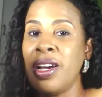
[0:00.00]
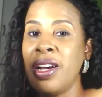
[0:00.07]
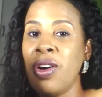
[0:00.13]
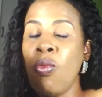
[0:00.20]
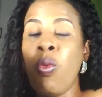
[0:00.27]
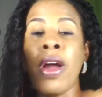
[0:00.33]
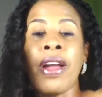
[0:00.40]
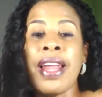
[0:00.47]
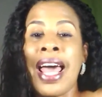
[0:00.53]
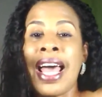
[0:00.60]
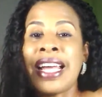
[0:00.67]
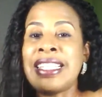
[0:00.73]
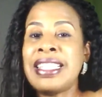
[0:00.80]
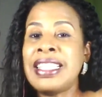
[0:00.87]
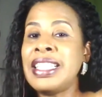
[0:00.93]
where an
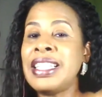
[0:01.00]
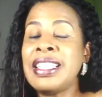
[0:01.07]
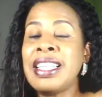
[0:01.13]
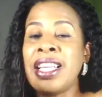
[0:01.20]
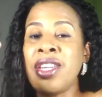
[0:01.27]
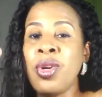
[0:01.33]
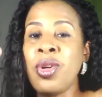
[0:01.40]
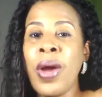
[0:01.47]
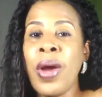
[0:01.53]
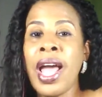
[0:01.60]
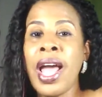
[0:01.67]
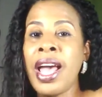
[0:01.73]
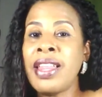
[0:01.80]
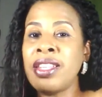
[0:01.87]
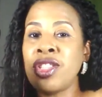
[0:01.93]
idea that you
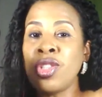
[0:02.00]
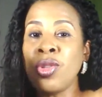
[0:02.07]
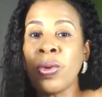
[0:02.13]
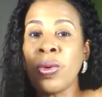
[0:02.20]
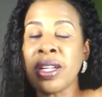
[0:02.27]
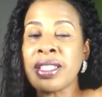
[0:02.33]
had that you were